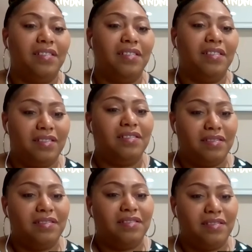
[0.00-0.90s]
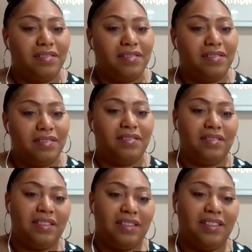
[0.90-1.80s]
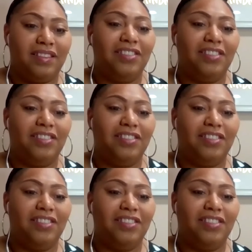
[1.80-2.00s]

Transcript: you're you're getting it.